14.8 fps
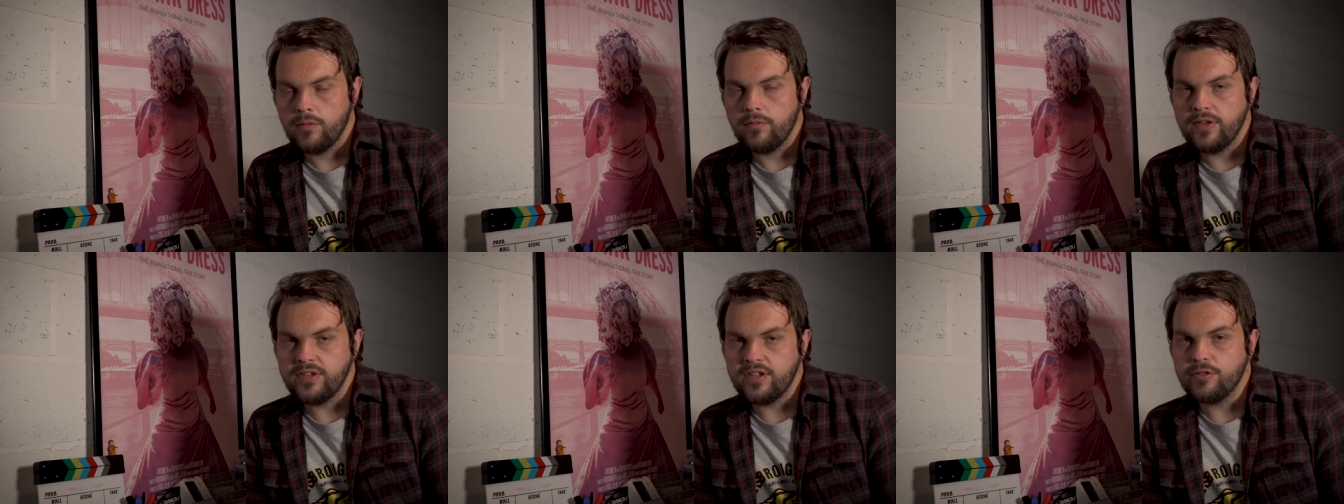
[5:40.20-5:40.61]

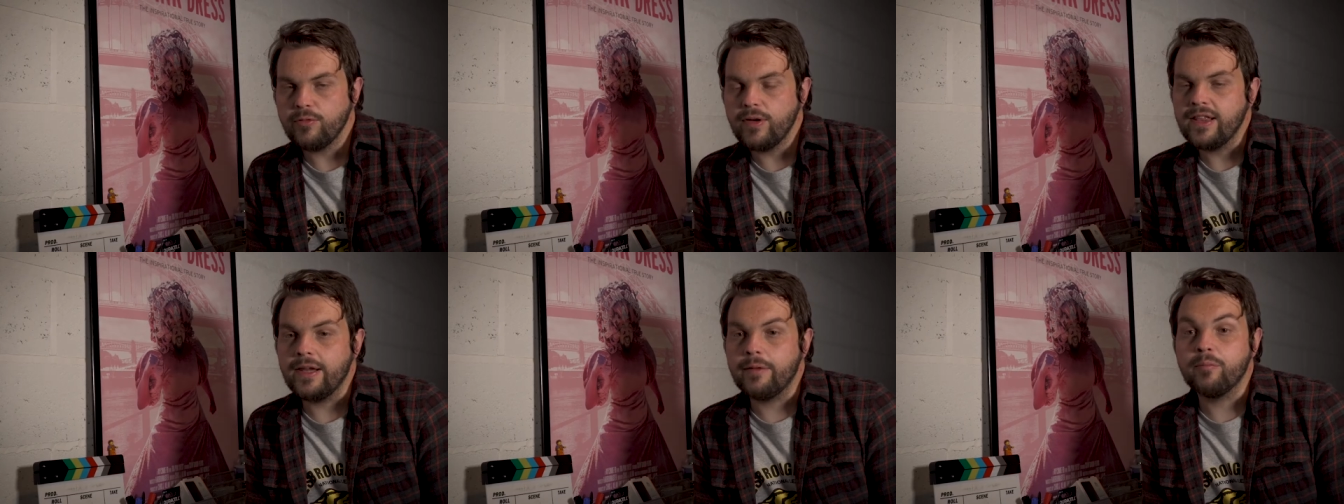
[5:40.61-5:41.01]
this is
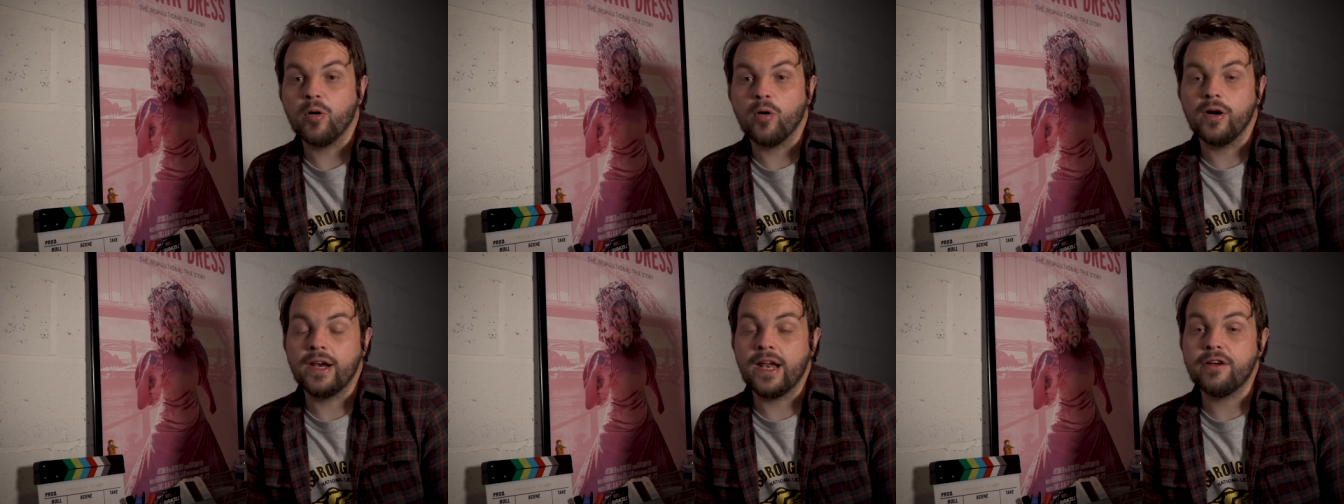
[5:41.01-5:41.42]
really
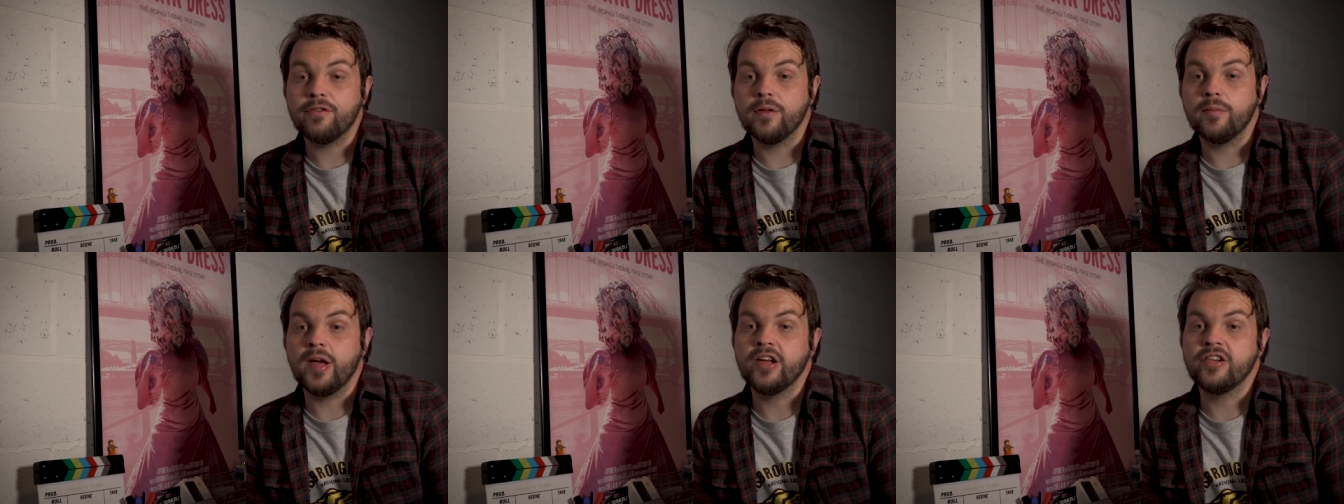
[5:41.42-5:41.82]
important
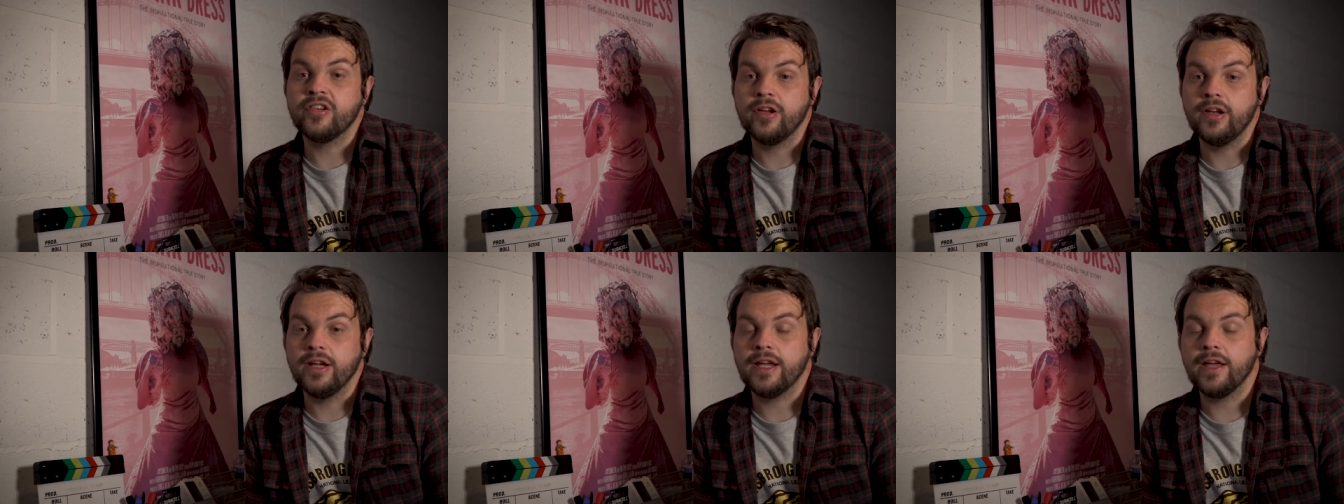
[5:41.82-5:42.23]

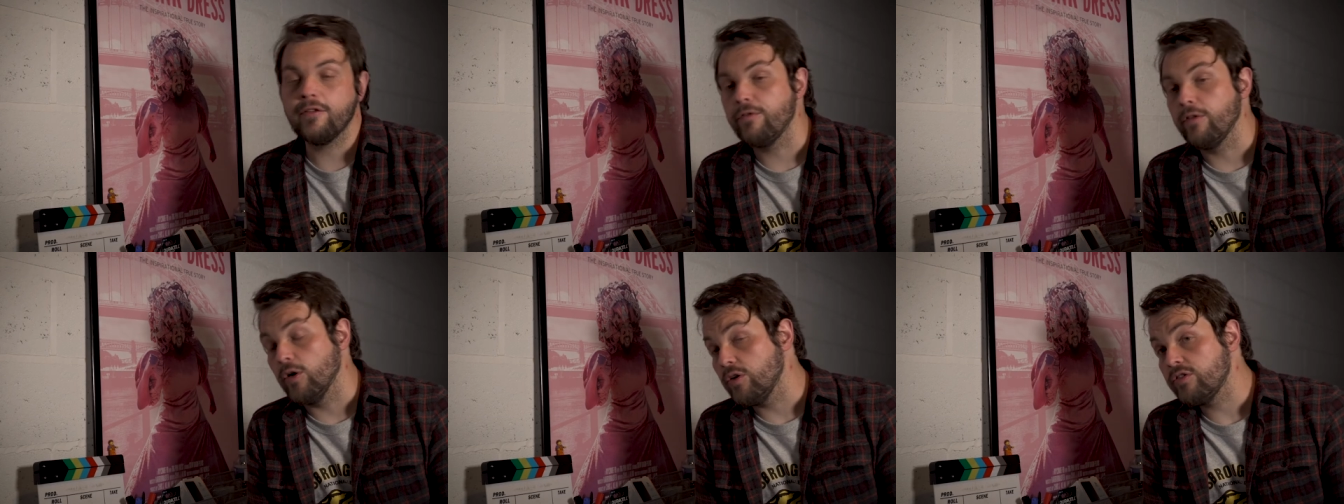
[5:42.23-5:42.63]
information to give
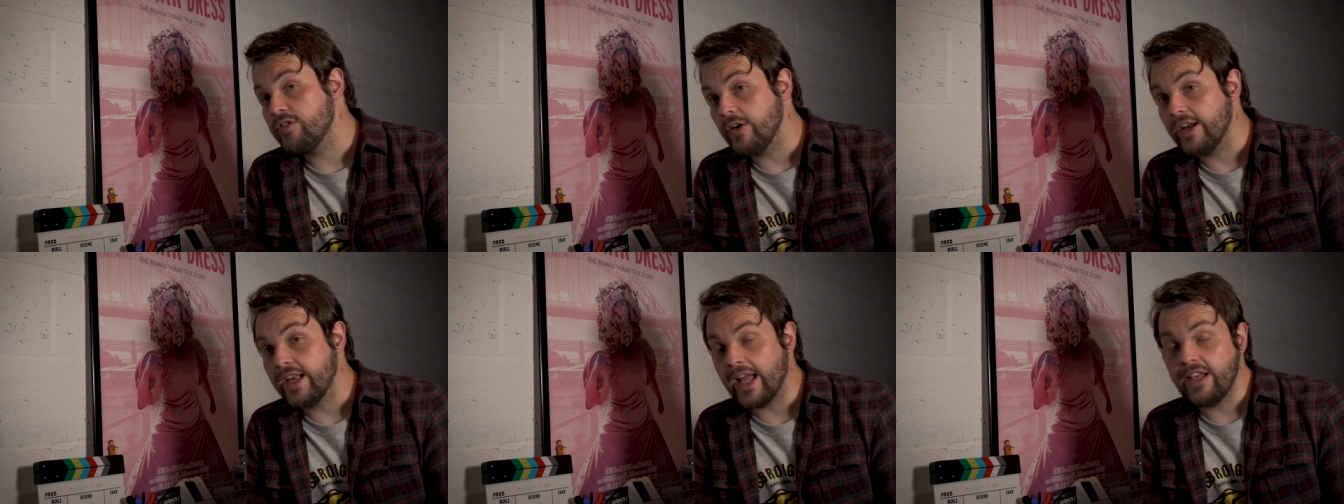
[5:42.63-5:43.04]
for.
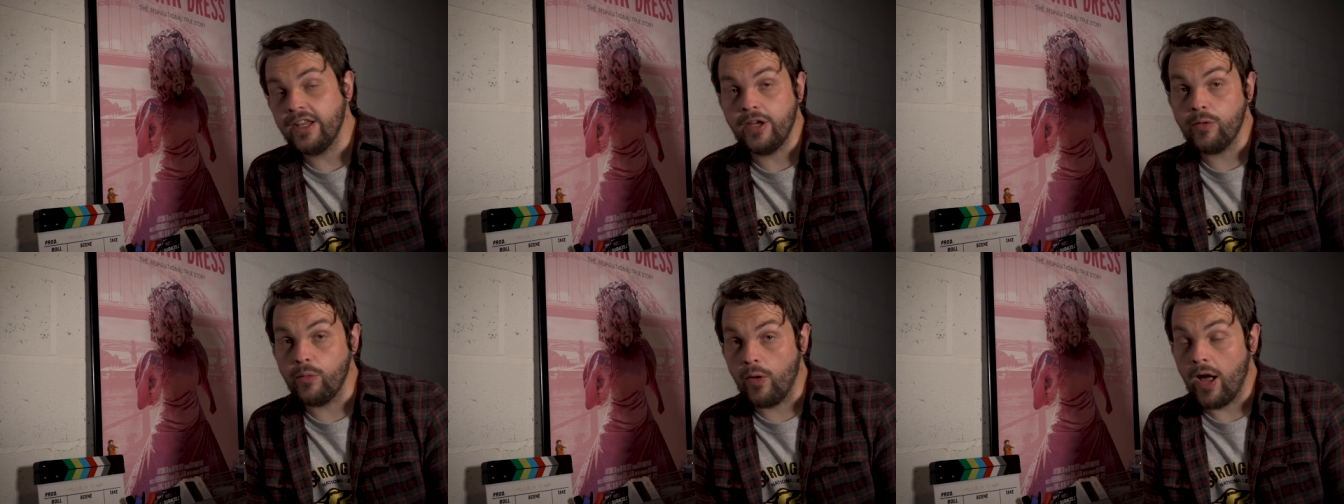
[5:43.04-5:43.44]
So again,
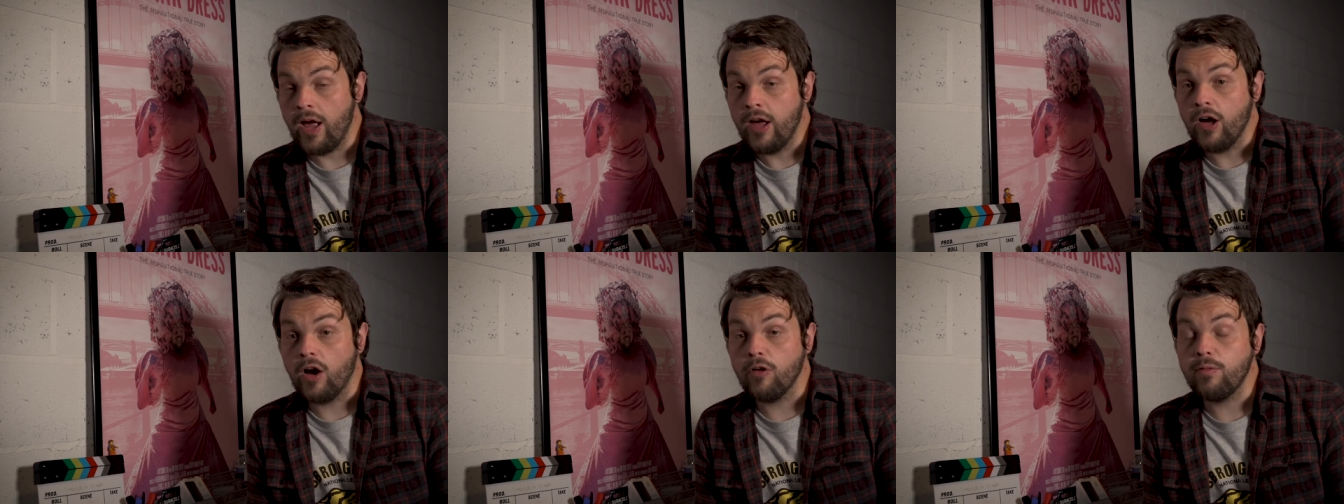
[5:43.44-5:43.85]
you
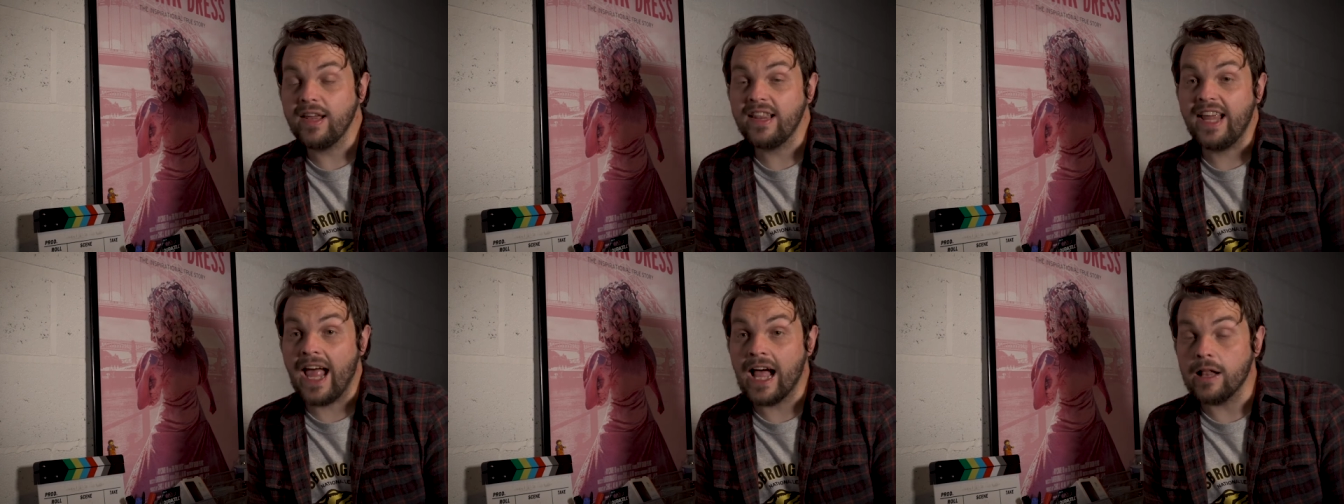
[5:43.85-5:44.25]
are
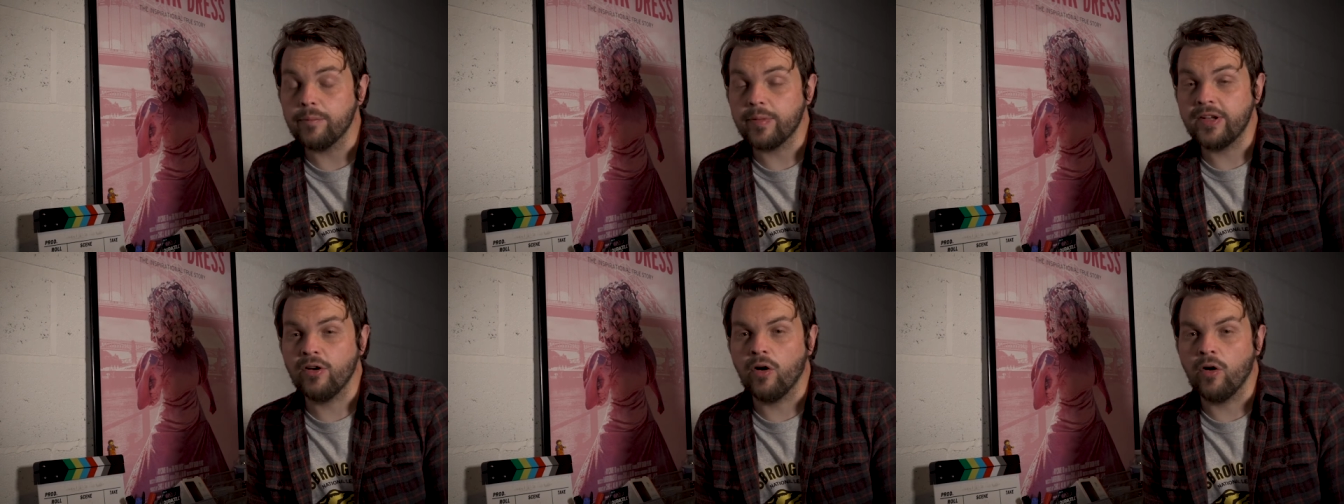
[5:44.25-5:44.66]
really
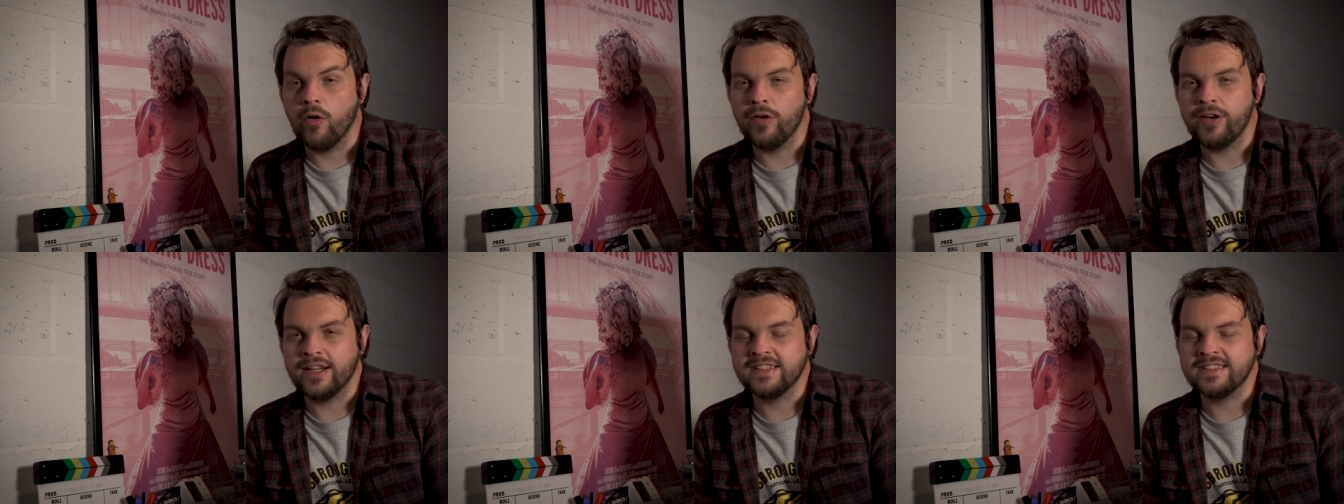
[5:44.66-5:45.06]
helping your
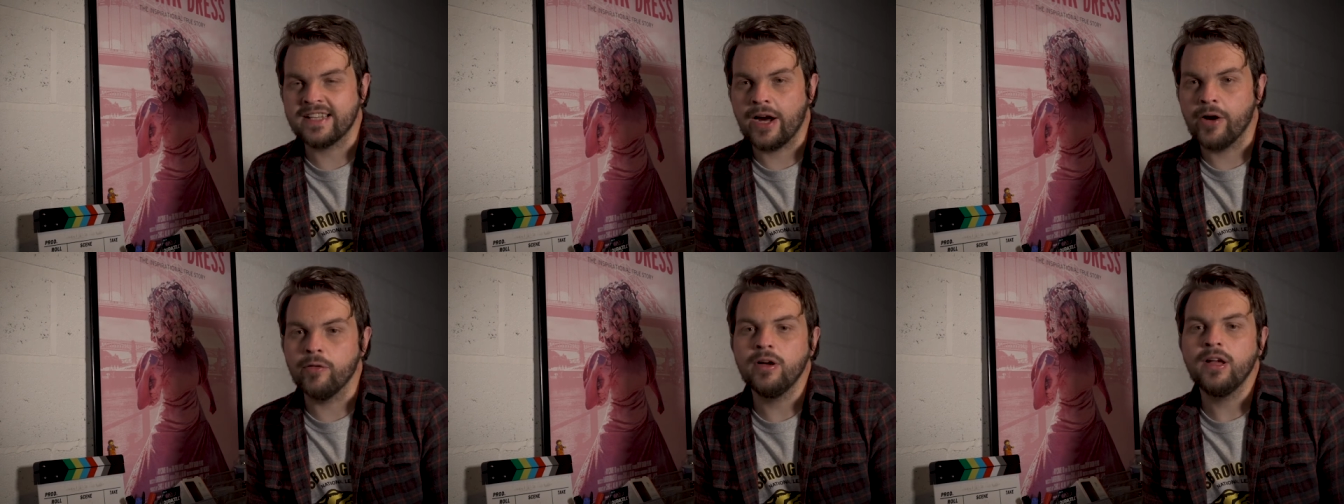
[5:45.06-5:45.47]
audience
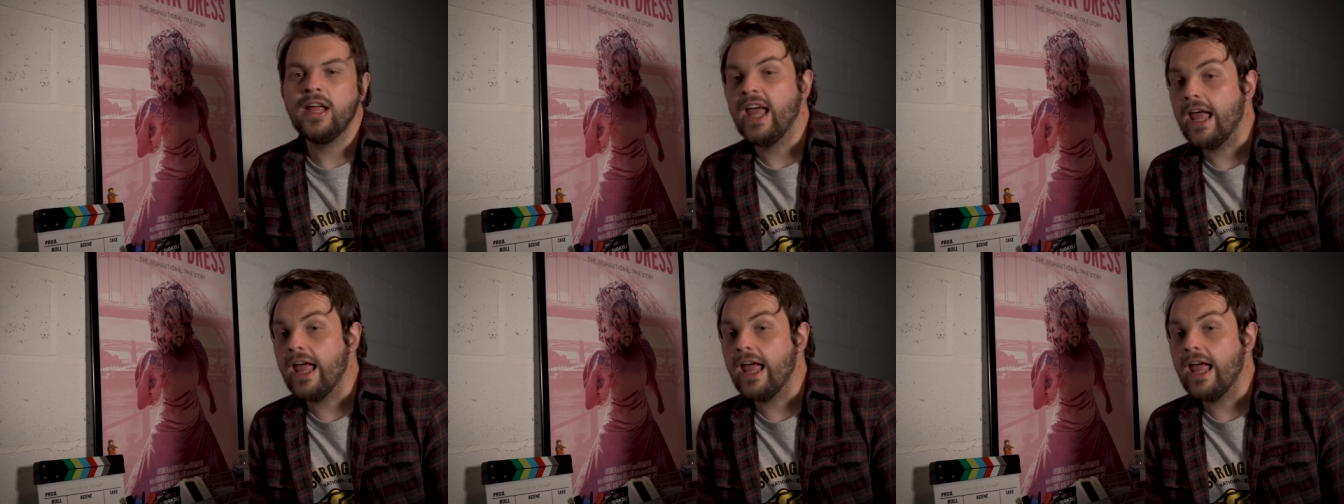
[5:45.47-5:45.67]
out.